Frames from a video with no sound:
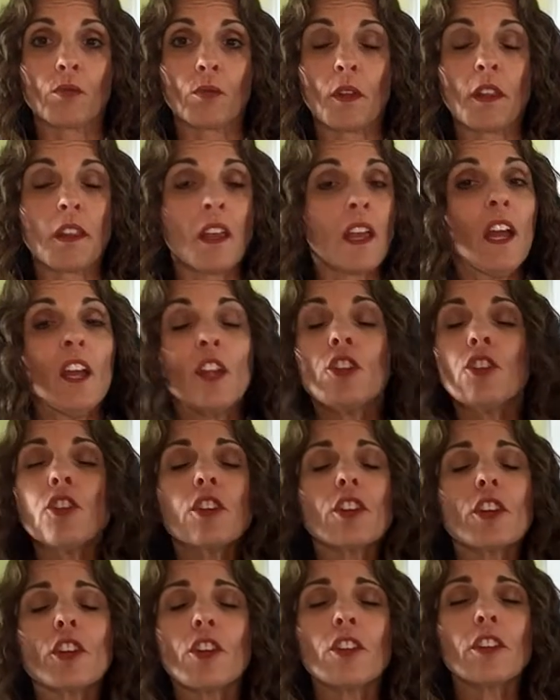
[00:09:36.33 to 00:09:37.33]
with. You
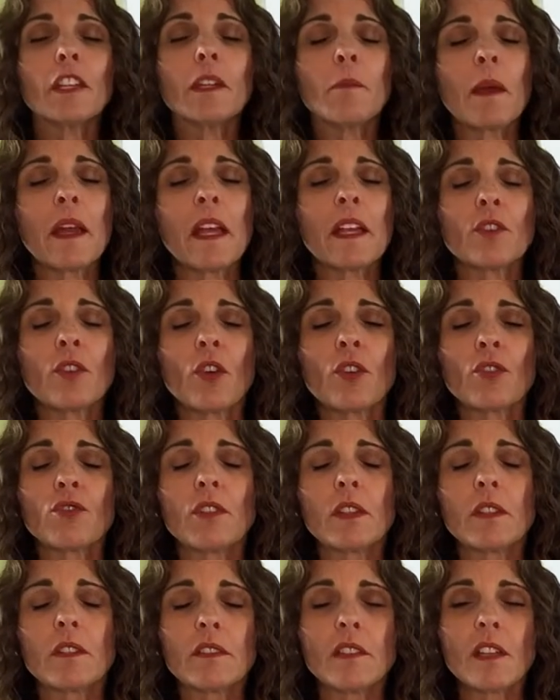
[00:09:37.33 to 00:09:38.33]
can only make those
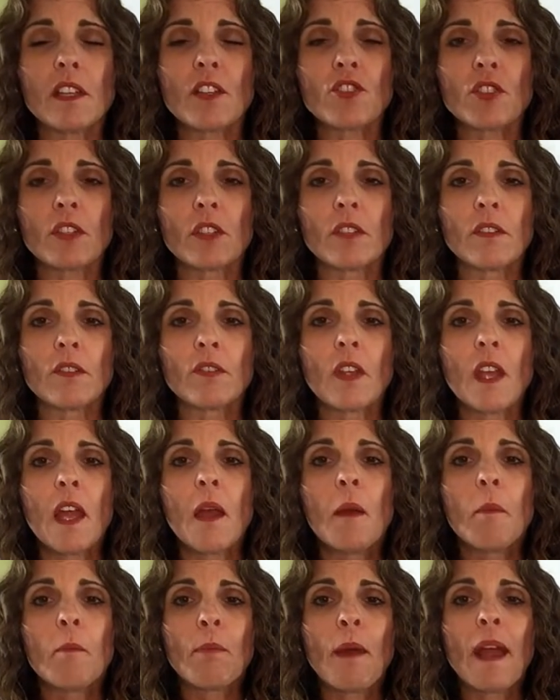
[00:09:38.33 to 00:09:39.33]
decisions
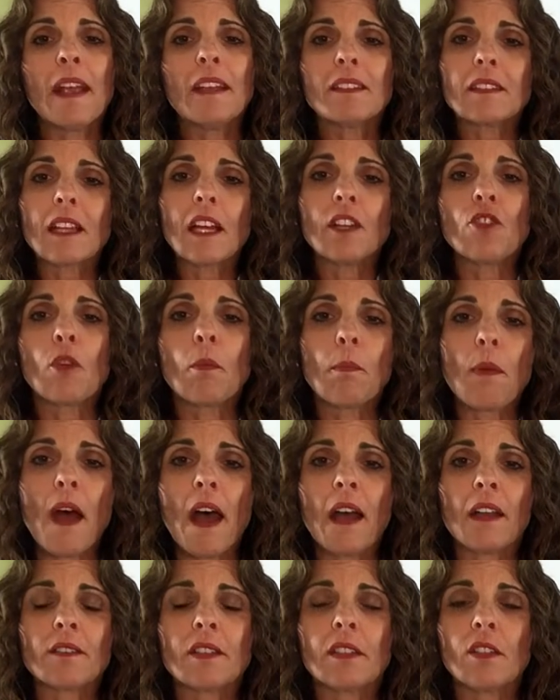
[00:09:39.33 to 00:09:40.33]
based on your
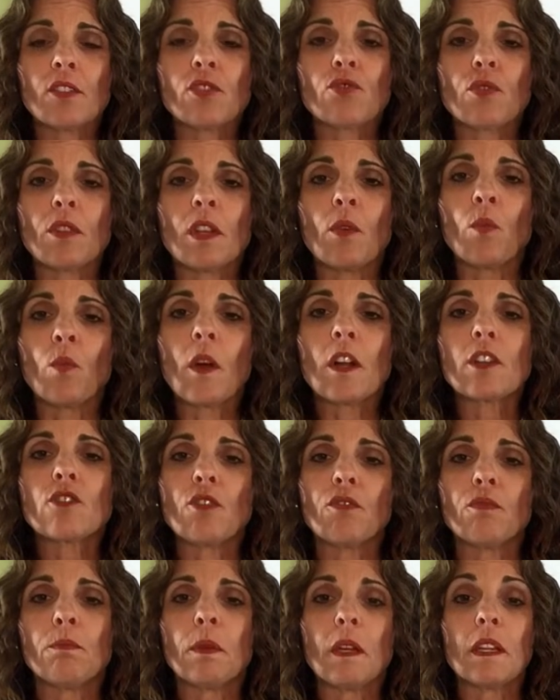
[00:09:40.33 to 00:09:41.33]
past history and what
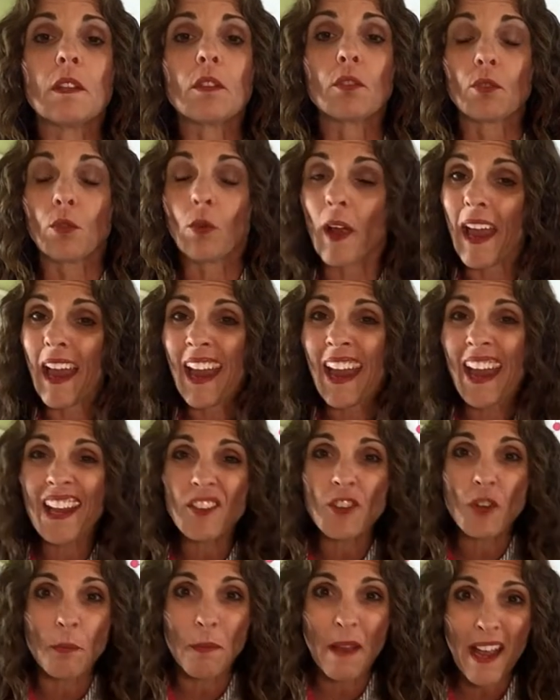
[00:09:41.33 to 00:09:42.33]
you've been through and
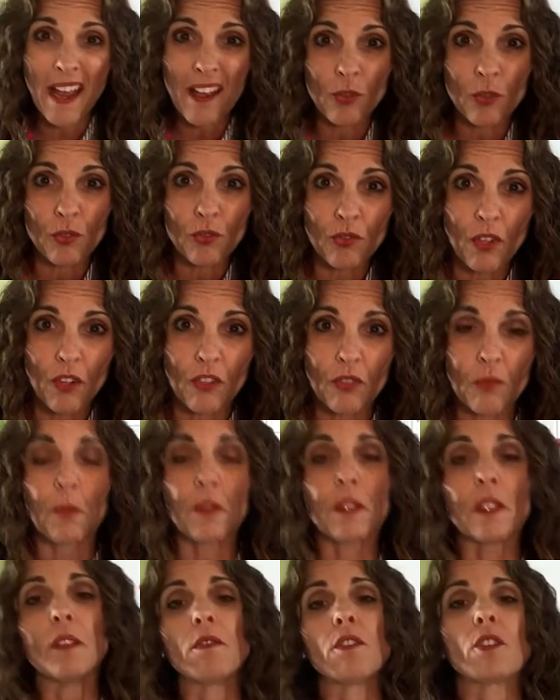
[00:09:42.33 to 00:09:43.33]
your battle scars,
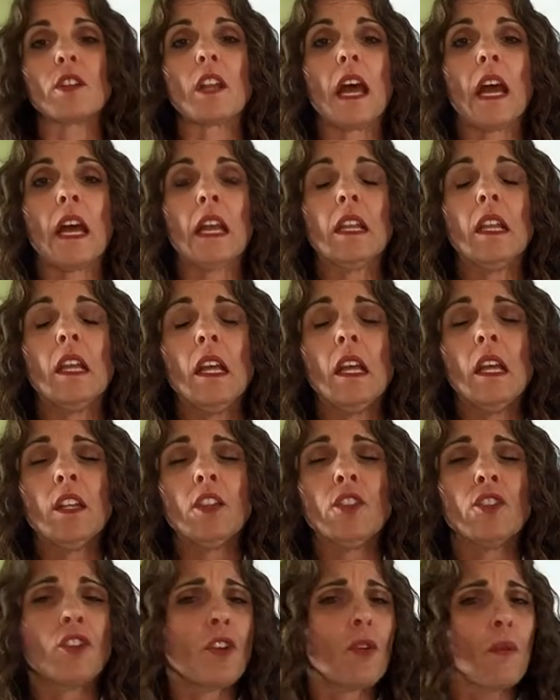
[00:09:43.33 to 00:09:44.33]
believe it or not.
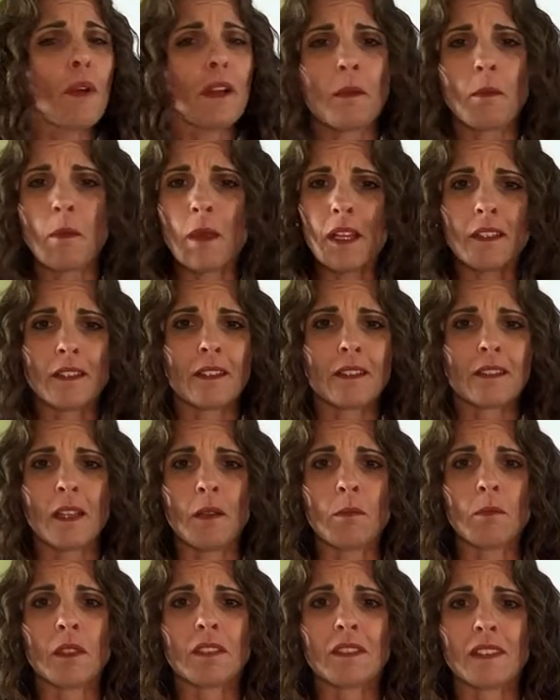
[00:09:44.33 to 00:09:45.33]
You don't want to make the same
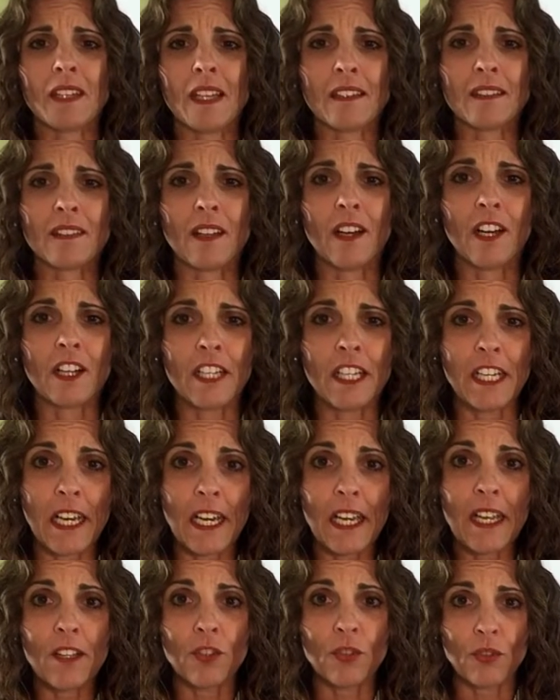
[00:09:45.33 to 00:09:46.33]
mistakes
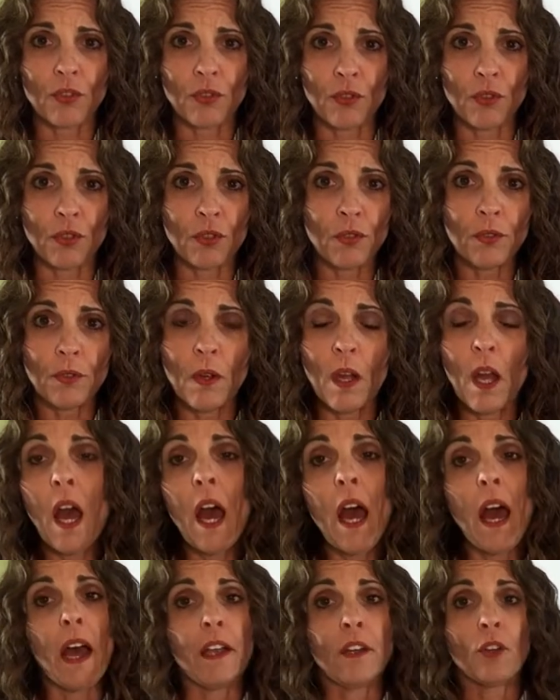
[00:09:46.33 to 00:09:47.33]
again, do you?
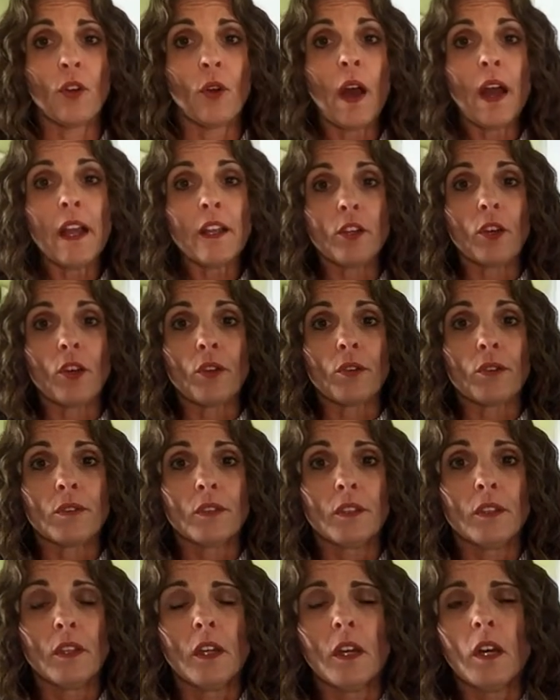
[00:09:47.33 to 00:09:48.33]
I know I don't.
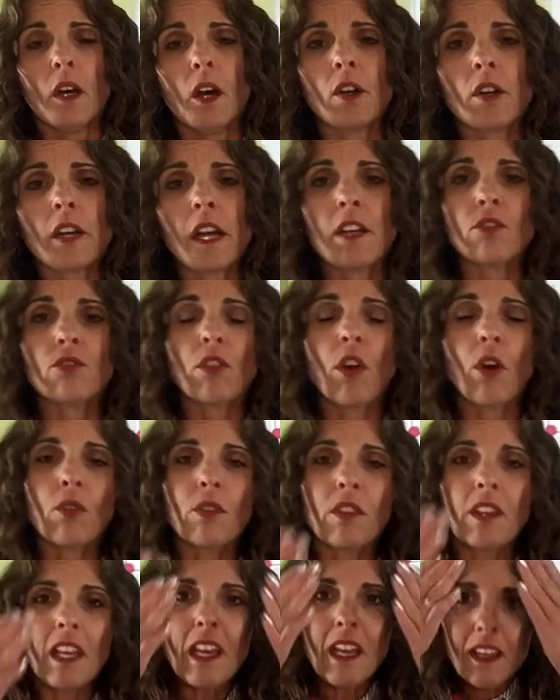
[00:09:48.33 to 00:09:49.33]
Okay, so
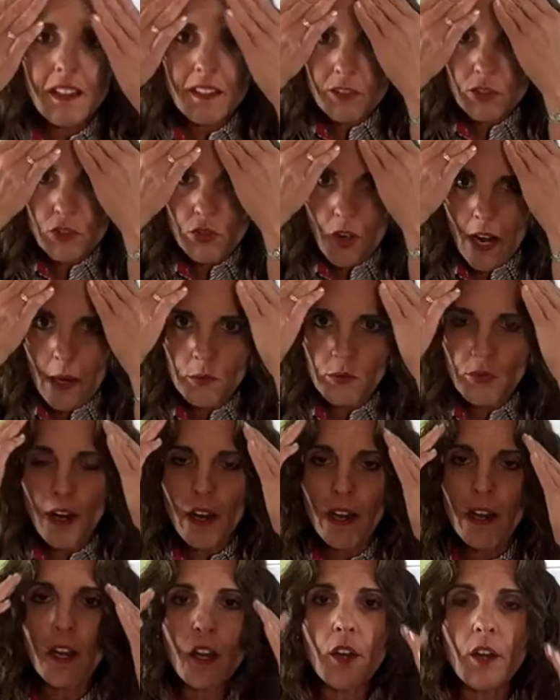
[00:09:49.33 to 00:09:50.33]
these stripes right
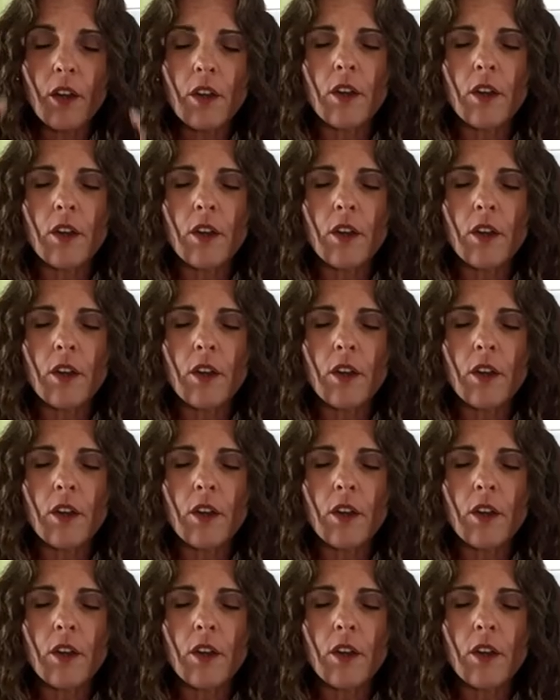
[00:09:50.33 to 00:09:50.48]
here